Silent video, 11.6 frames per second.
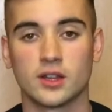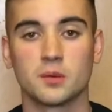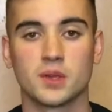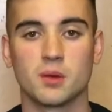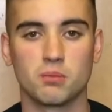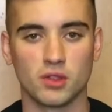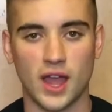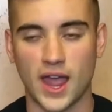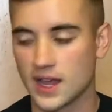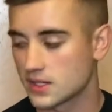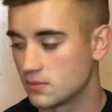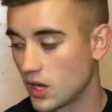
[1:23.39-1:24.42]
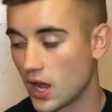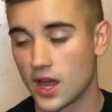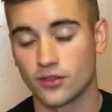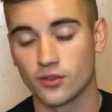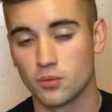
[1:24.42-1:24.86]
That'll be a blast.
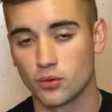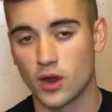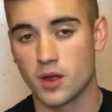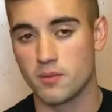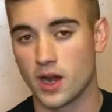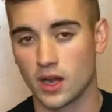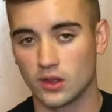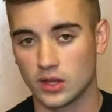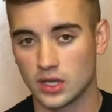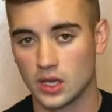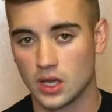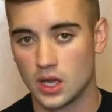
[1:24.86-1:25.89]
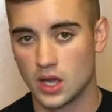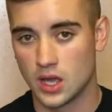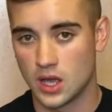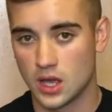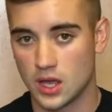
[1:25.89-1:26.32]
But I throw primarily
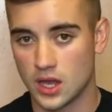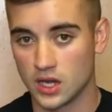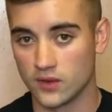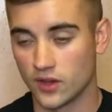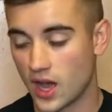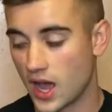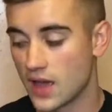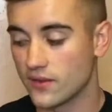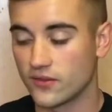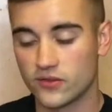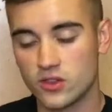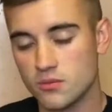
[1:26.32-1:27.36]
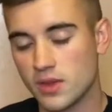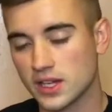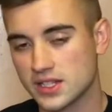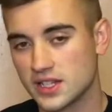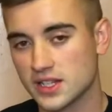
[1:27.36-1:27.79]
Innova. I have a few
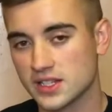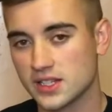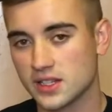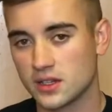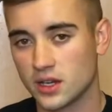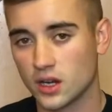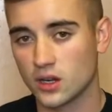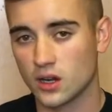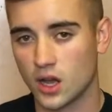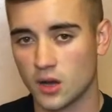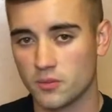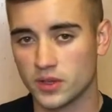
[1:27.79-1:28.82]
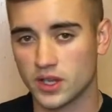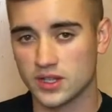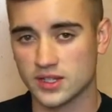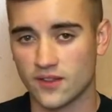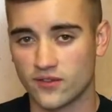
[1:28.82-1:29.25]
mixed discs in here
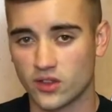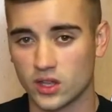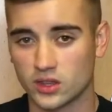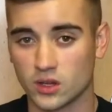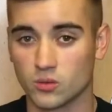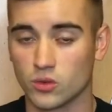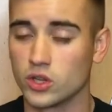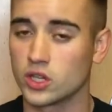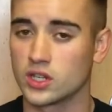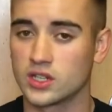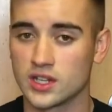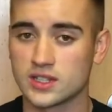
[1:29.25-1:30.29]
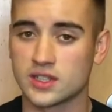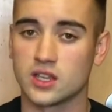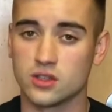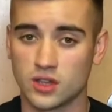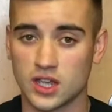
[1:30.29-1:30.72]
because I feel like they're really good discs
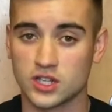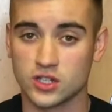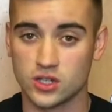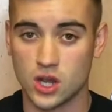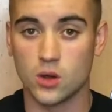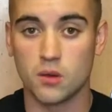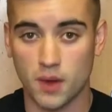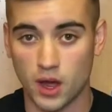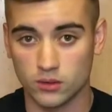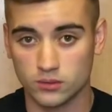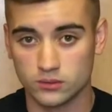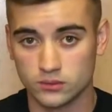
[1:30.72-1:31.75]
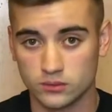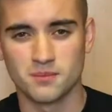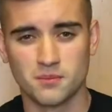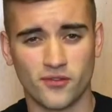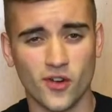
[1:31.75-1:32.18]
that you guys should know about.
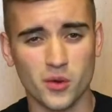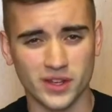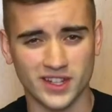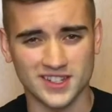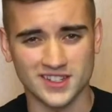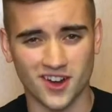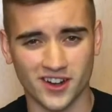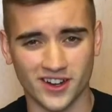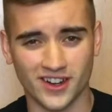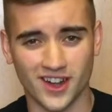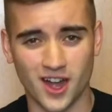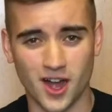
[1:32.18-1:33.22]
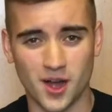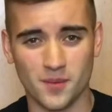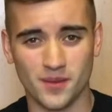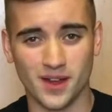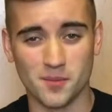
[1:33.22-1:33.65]
Before we get started,
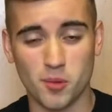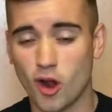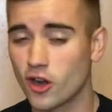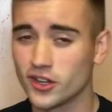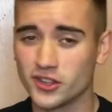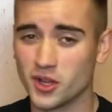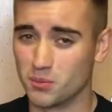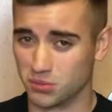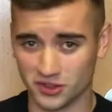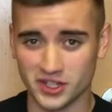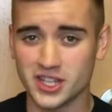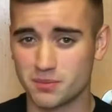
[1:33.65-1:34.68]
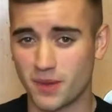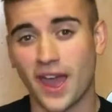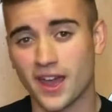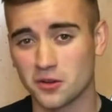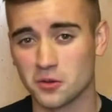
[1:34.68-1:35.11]
pardon the bleak
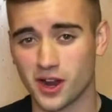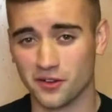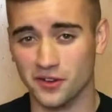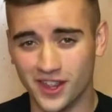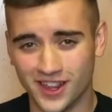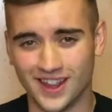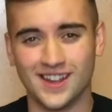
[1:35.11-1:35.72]
background.